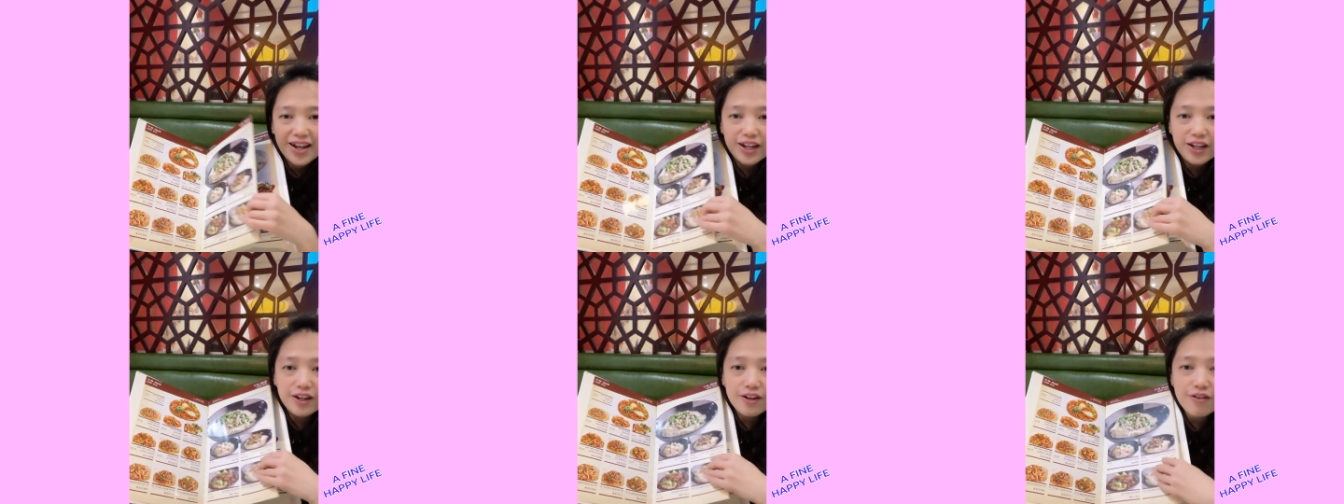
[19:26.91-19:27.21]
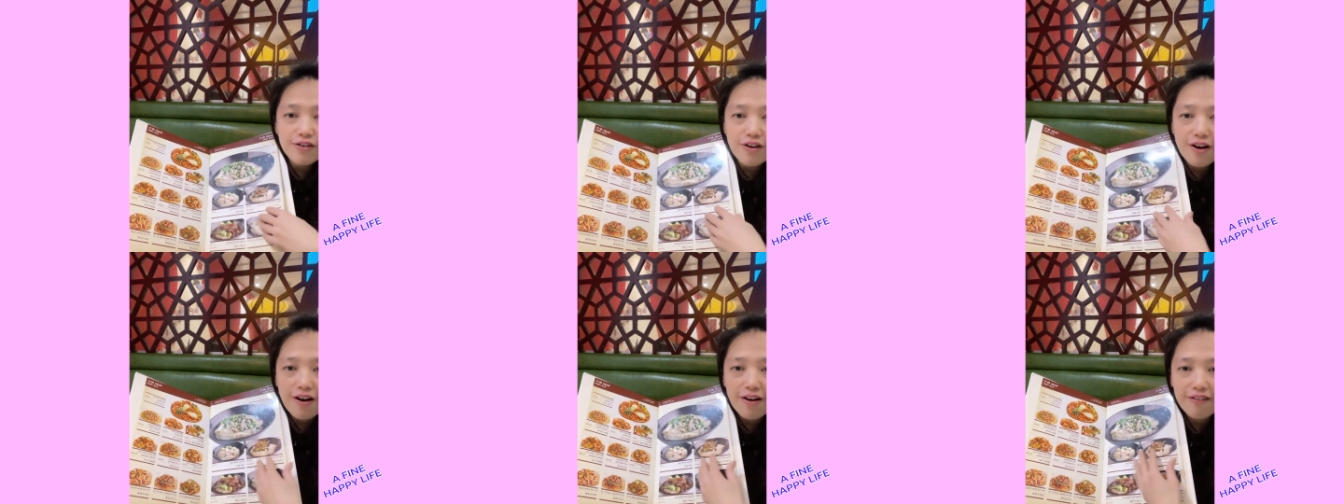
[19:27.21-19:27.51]
You
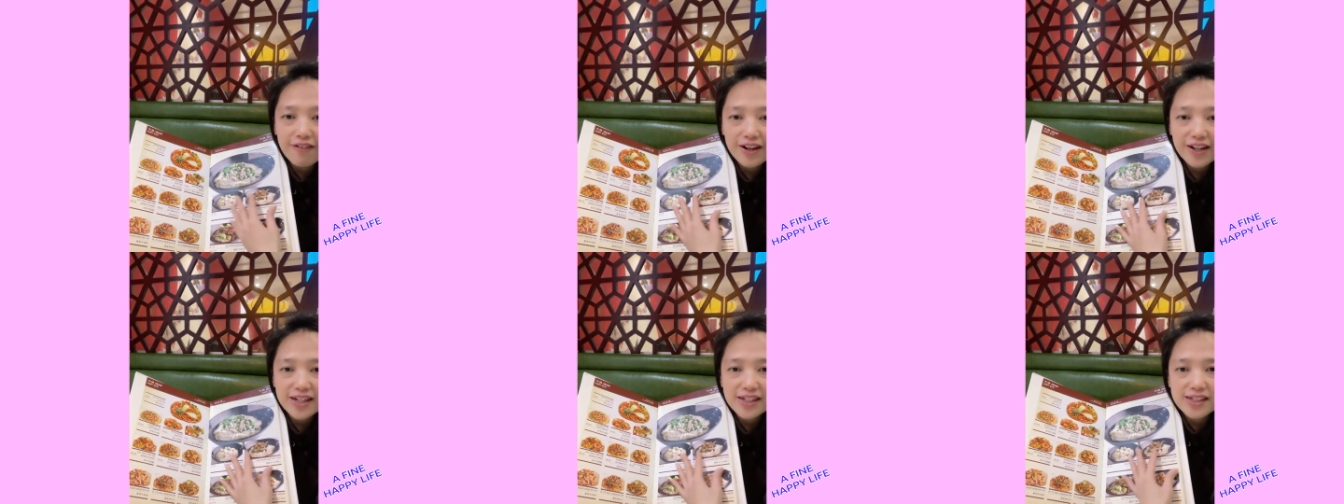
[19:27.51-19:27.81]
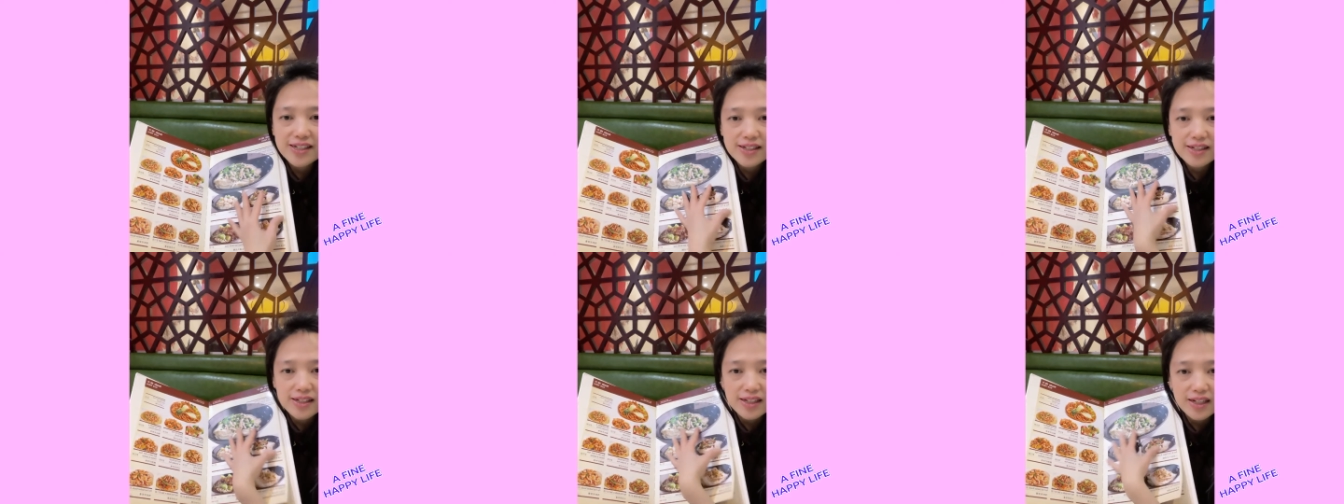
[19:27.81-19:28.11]
already
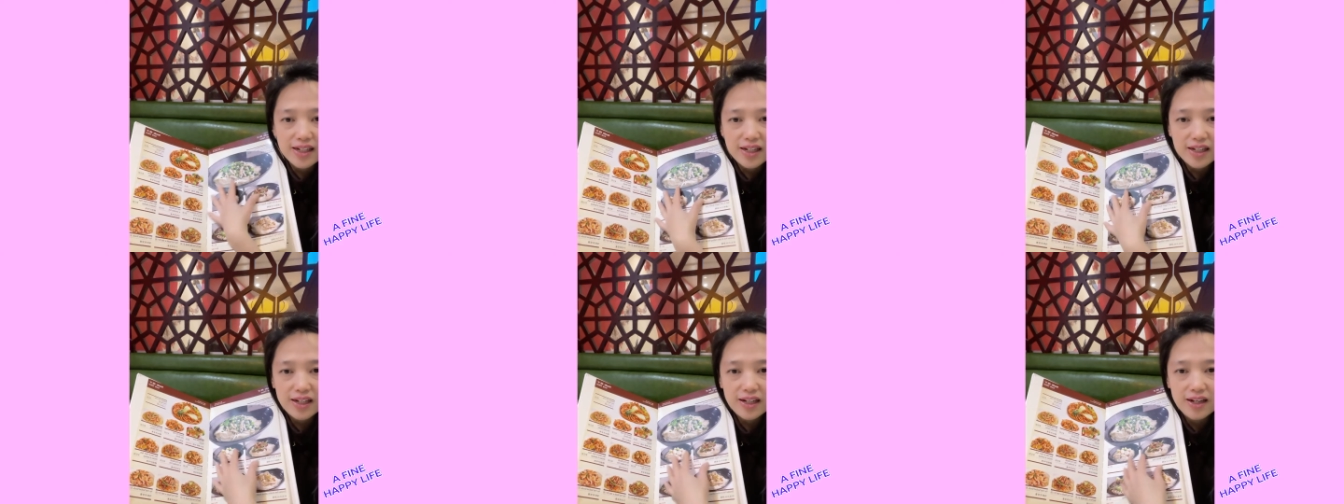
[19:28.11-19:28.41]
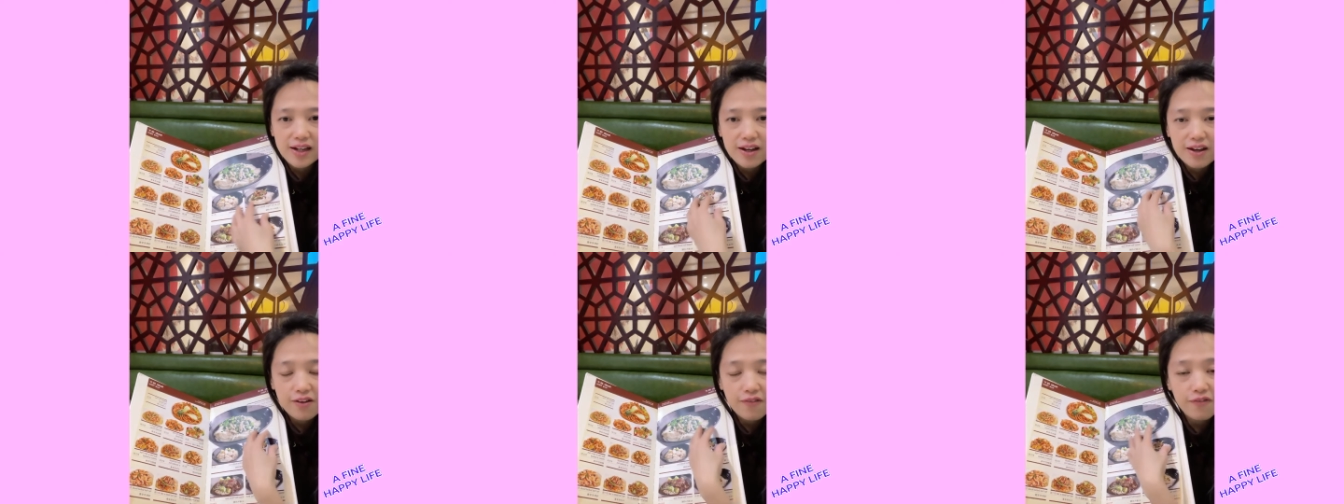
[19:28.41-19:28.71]
see
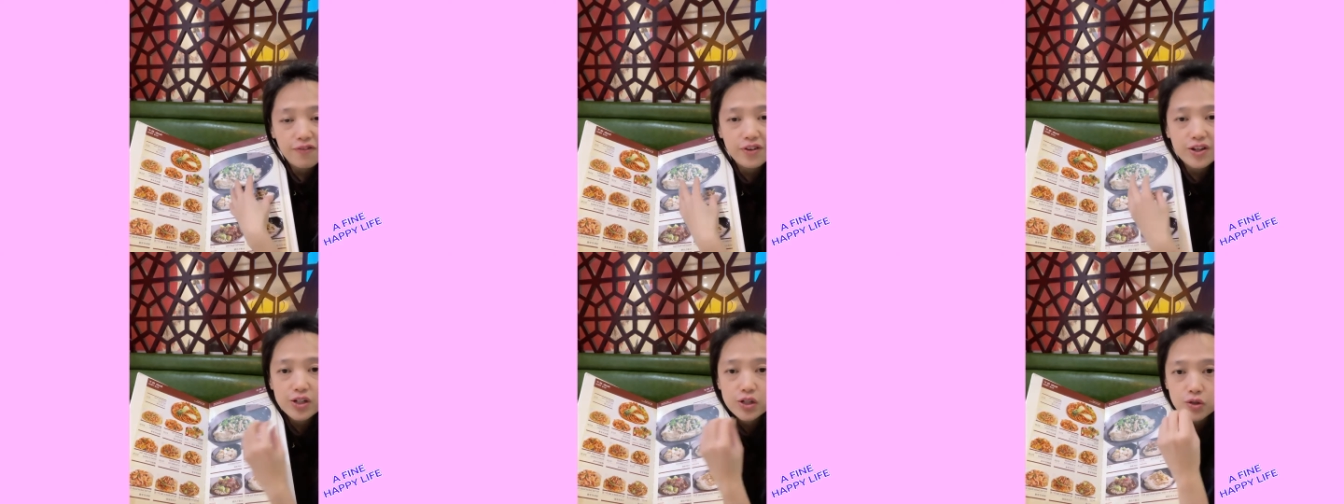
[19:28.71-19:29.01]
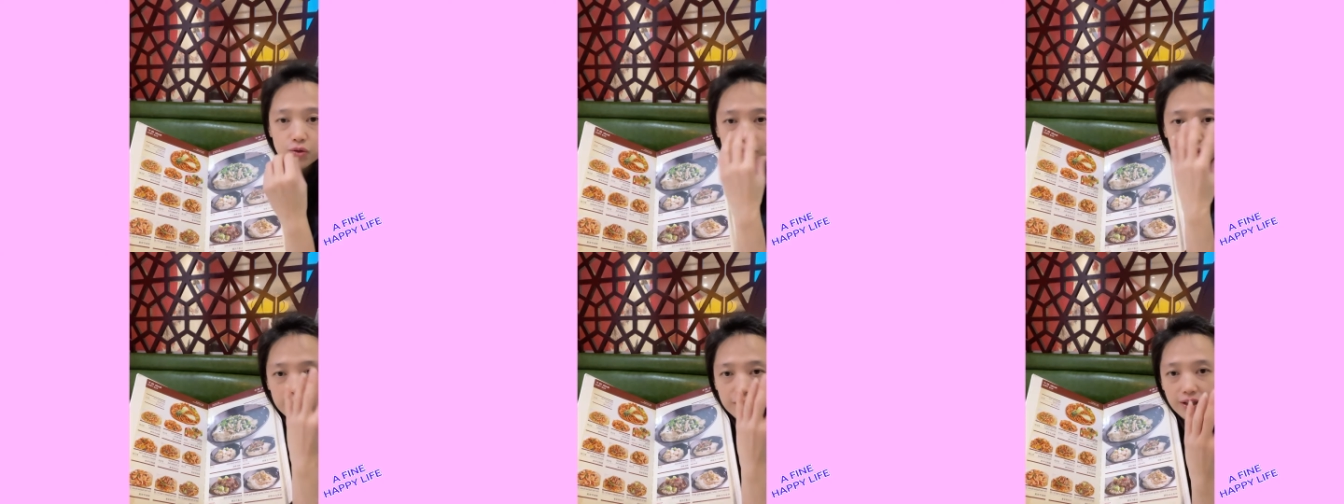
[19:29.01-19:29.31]

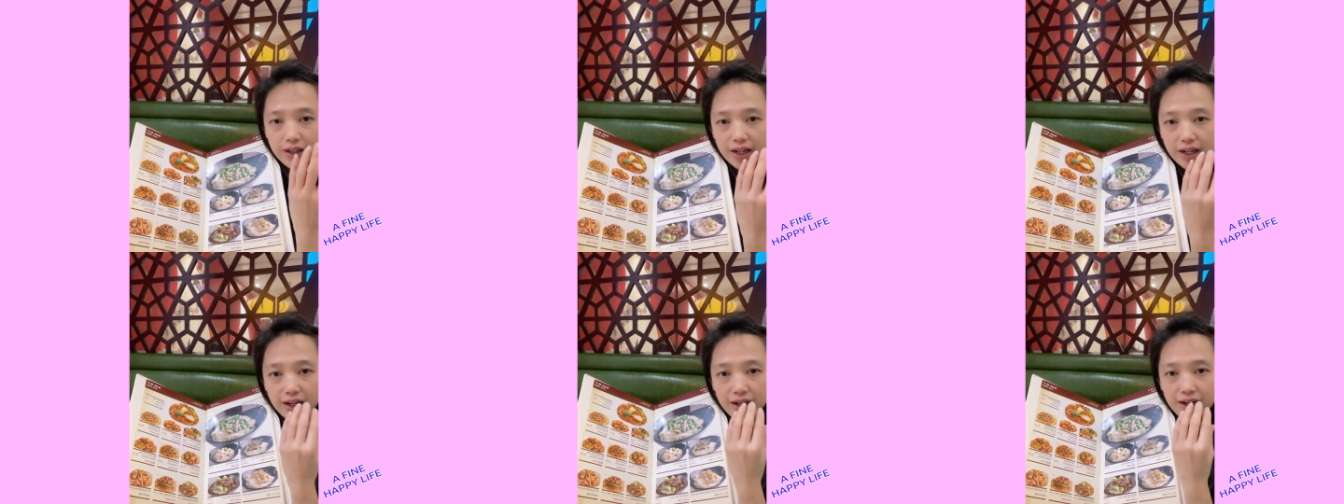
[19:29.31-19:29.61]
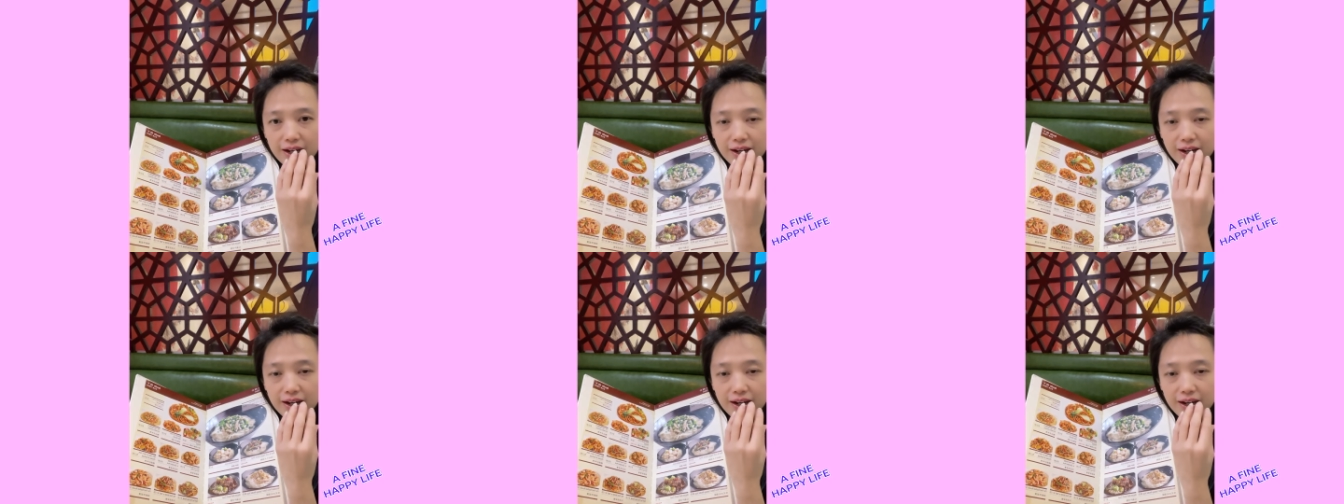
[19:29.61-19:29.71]
visually